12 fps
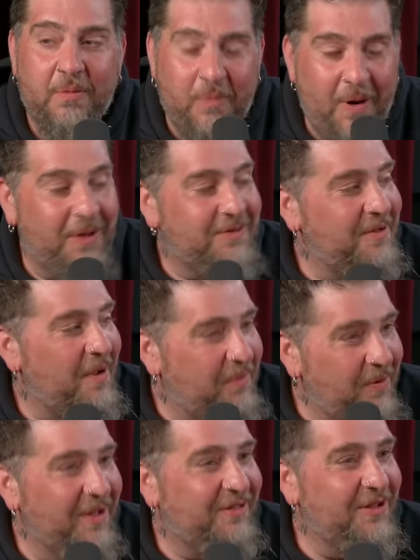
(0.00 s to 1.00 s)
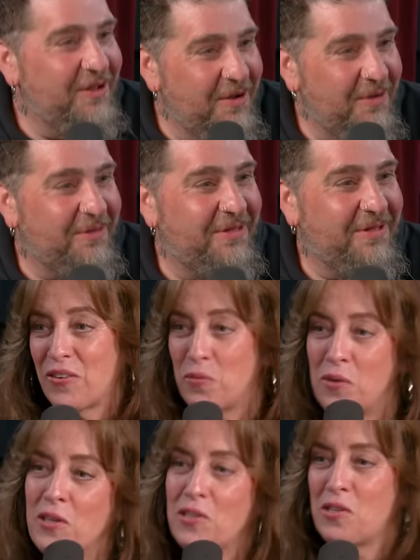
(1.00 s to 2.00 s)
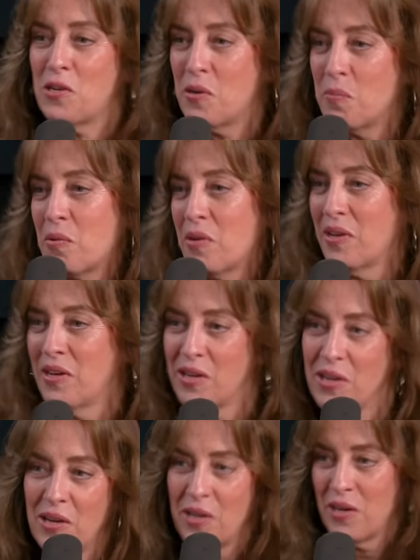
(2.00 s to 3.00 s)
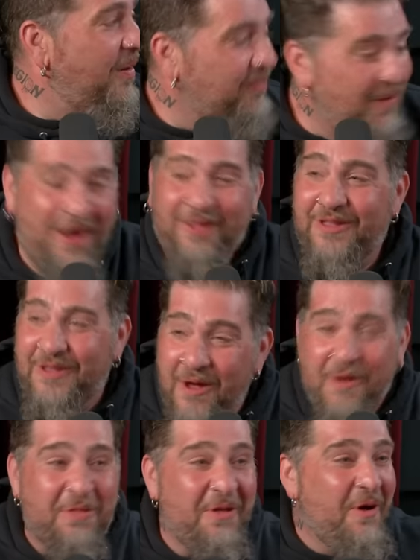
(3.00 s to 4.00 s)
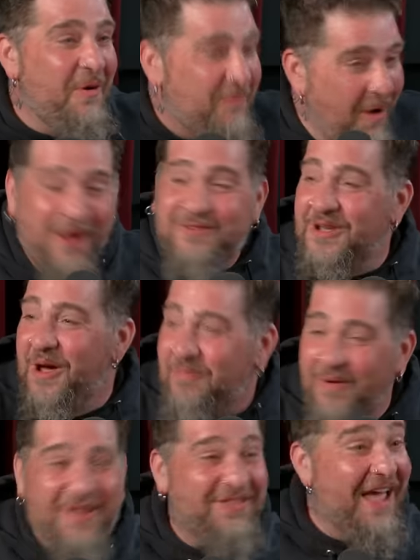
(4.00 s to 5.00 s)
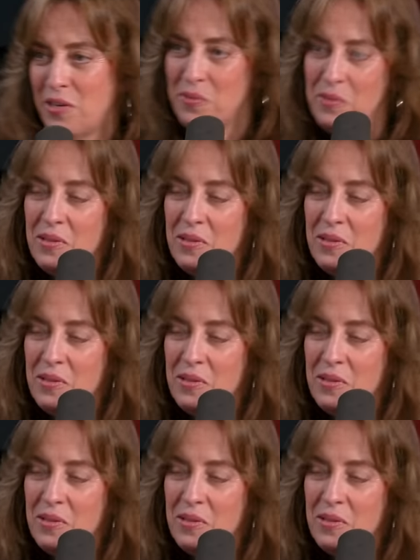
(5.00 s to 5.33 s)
What's, What's up, up, with, with the youth? youth? What's up? What's up with the youth? What's, What's up with, the and youth?